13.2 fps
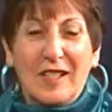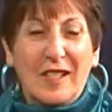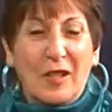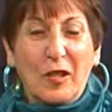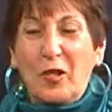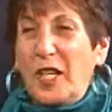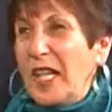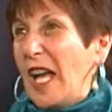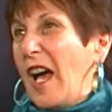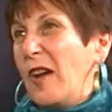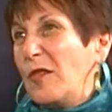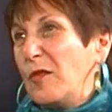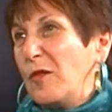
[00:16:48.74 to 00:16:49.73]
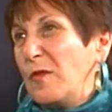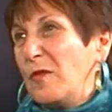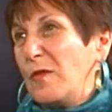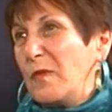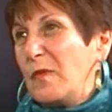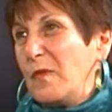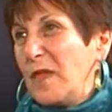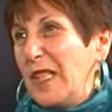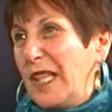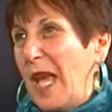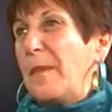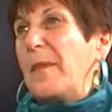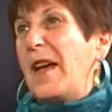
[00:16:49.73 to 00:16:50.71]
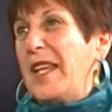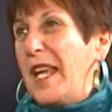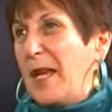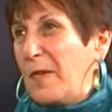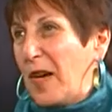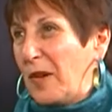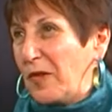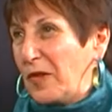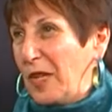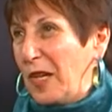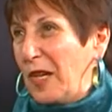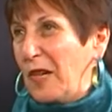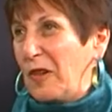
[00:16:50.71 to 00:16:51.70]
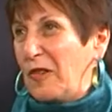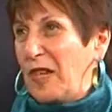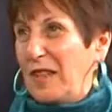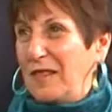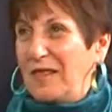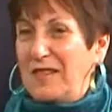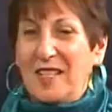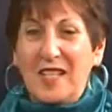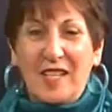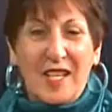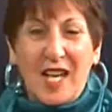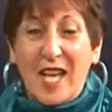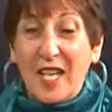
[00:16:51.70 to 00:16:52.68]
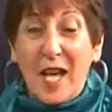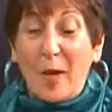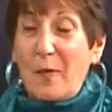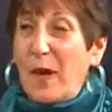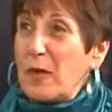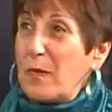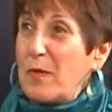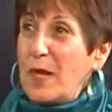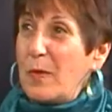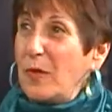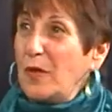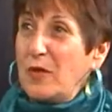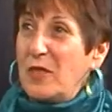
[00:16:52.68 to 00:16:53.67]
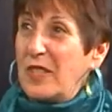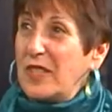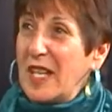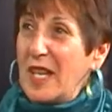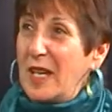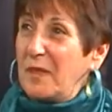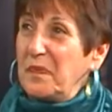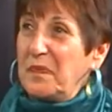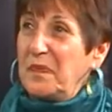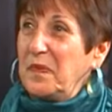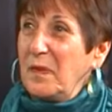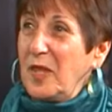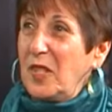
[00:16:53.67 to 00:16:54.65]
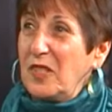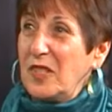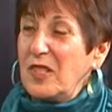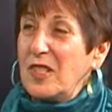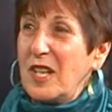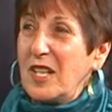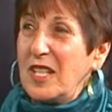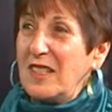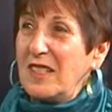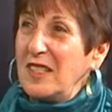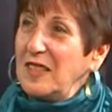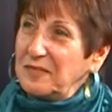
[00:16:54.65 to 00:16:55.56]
learning how to get my name out there and help other people do the same, because it's not easy.